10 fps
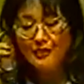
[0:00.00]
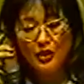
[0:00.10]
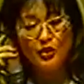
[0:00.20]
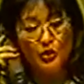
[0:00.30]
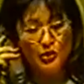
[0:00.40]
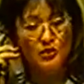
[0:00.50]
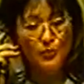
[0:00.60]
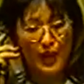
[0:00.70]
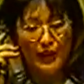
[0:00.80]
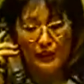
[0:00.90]
I tell you to lose
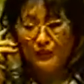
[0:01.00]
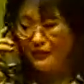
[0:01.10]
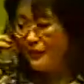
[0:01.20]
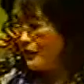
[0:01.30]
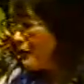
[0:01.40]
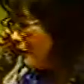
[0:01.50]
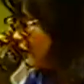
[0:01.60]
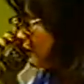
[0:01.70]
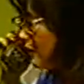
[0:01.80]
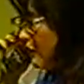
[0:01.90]
weight.
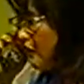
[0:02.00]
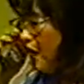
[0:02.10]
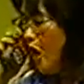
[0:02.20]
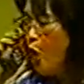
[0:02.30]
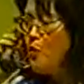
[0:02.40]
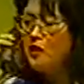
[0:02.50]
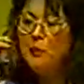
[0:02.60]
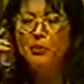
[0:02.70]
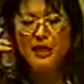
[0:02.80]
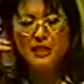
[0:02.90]
Oh,
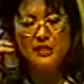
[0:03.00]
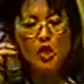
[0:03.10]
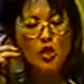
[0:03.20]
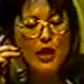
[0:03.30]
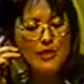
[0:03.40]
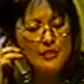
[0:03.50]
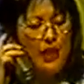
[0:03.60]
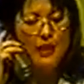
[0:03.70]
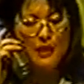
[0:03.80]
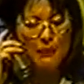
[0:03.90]
Martha, please. You got
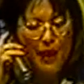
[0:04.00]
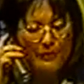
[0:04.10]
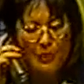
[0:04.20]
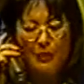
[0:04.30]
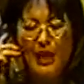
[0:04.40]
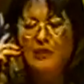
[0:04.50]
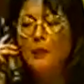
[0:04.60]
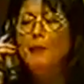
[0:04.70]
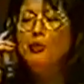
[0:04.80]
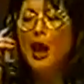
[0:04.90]
stuck in the bathtub and had to
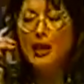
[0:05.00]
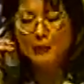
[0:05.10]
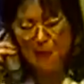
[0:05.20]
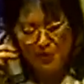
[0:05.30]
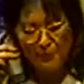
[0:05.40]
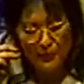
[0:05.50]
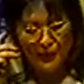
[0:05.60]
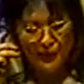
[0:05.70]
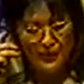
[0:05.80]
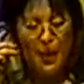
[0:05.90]
be pried out by the
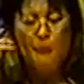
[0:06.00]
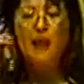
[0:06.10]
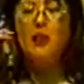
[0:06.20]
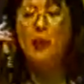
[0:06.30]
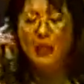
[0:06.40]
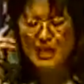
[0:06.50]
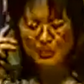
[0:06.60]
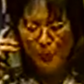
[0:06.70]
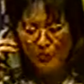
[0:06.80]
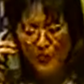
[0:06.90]
police. By the police,
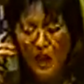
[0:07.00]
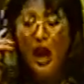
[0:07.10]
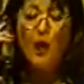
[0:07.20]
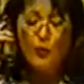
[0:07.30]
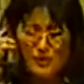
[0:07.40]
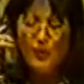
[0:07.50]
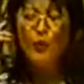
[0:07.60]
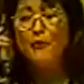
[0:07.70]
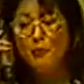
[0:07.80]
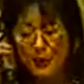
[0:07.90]
Martha. I would say you
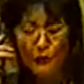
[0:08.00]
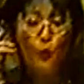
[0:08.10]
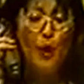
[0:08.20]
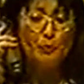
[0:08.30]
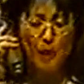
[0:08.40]
have a bit of a weight